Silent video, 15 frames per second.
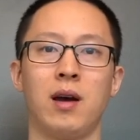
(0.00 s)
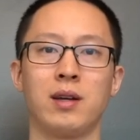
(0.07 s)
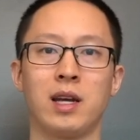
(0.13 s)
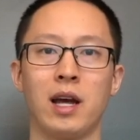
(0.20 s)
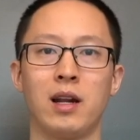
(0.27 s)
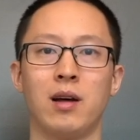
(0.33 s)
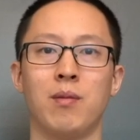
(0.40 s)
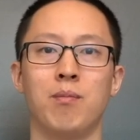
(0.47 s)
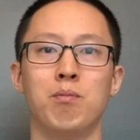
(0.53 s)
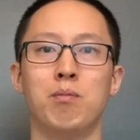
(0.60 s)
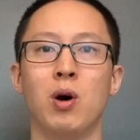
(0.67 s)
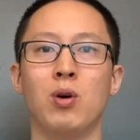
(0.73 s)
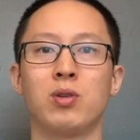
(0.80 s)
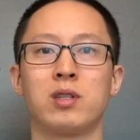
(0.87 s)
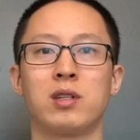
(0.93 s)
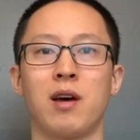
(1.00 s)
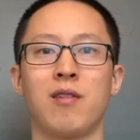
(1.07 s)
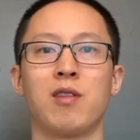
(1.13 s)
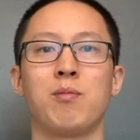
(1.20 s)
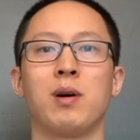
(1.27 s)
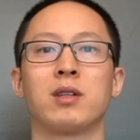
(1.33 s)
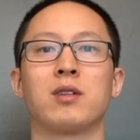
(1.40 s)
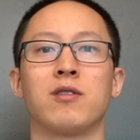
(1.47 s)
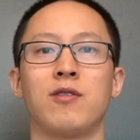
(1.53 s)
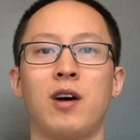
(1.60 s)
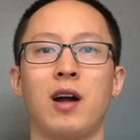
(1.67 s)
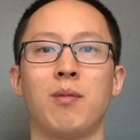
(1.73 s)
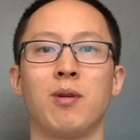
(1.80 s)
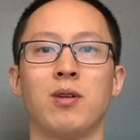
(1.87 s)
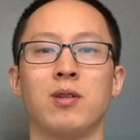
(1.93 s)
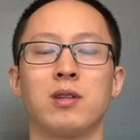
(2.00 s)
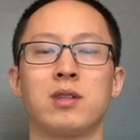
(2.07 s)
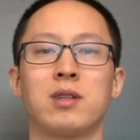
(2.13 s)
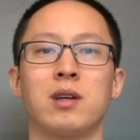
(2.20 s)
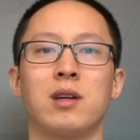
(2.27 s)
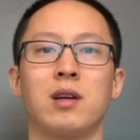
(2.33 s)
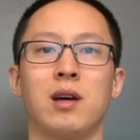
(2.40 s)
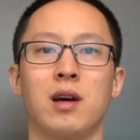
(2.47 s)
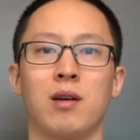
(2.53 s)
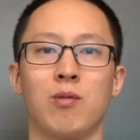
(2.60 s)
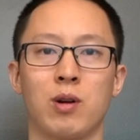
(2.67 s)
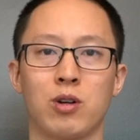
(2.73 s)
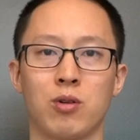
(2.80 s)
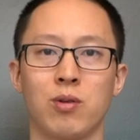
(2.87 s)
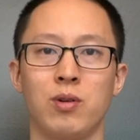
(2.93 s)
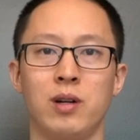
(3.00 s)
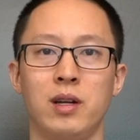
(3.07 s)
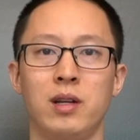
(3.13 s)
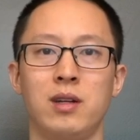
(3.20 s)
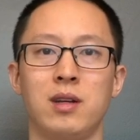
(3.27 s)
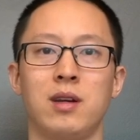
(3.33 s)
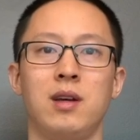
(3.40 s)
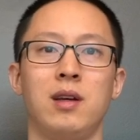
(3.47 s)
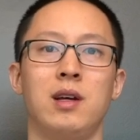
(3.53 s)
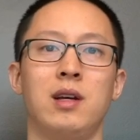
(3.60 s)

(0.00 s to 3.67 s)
get most of the muscle fibers recruited